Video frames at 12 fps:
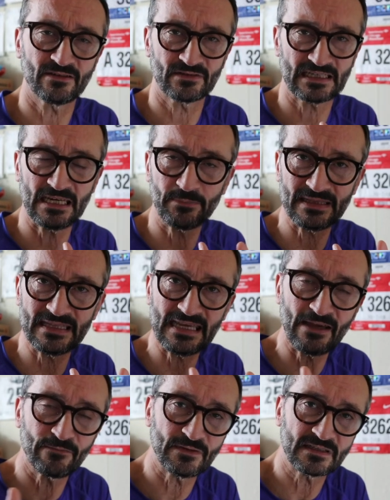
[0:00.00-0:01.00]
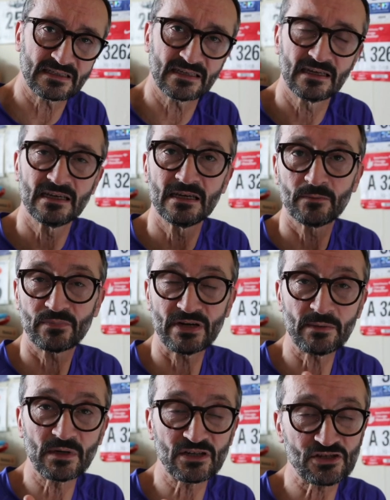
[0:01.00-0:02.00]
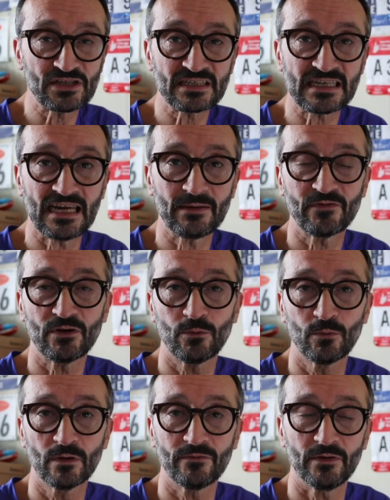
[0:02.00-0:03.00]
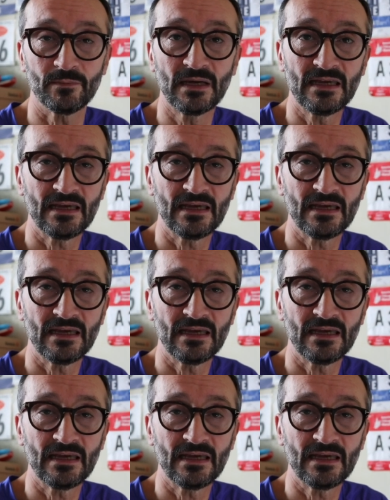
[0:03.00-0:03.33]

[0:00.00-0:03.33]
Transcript: I was keeping the effort pretty much the same for all of them,